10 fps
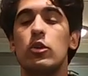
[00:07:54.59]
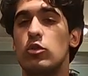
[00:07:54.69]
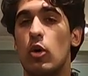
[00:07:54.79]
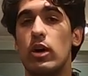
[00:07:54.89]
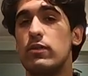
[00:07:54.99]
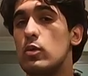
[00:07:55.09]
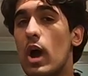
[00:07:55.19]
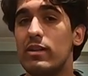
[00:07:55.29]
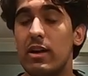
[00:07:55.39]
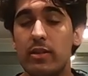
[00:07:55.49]
so if you
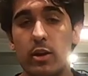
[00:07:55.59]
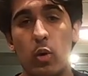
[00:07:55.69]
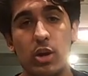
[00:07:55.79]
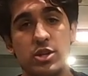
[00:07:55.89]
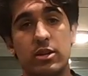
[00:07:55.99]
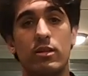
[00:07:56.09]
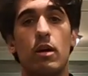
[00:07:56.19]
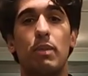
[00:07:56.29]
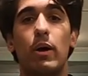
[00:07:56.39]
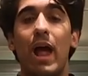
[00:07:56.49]
guys have any questions
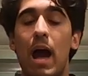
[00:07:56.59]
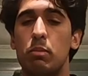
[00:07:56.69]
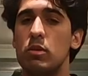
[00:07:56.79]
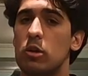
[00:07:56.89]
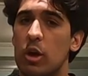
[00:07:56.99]
about Apple